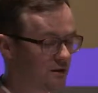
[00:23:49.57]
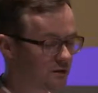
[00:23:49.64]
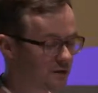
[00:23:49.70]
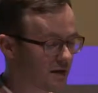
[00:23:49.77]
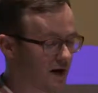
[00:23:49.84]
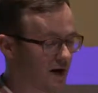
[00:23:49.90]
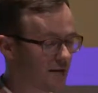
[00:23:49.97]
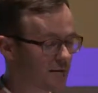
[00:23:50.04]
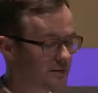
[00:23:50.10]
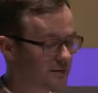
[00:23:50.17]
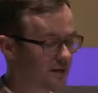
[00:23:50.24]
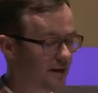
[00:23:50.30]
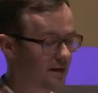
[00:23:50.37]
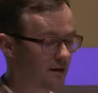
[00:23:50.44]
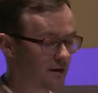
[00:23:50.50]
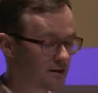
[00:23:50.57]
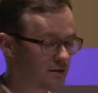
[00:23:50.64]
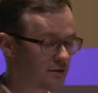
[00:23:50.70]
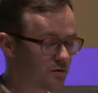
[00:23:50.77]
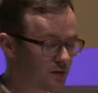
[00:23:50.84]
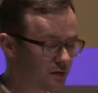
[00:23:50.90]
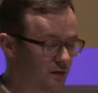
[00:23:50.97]
of time scale is
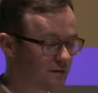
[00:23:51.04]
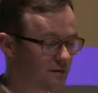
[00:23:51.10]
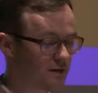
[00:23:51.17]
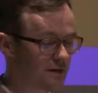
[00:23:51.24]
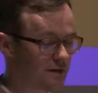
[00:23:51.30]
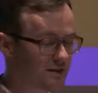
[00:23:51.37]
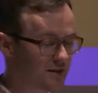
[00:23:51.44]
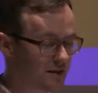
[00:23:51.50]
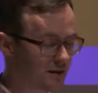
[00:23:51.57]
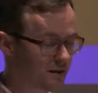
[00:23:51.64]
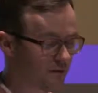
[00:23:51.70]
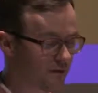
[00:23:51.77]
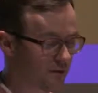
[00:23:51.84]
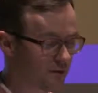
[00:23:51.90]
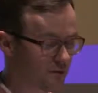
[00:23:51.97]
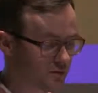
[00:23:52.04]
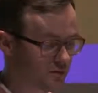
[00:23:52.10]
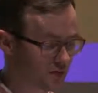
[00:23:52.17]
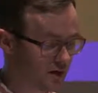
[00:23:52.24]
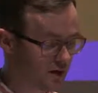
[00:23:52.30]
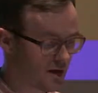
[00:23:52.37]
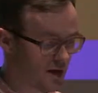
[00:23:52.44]
to shift the aesthetic focus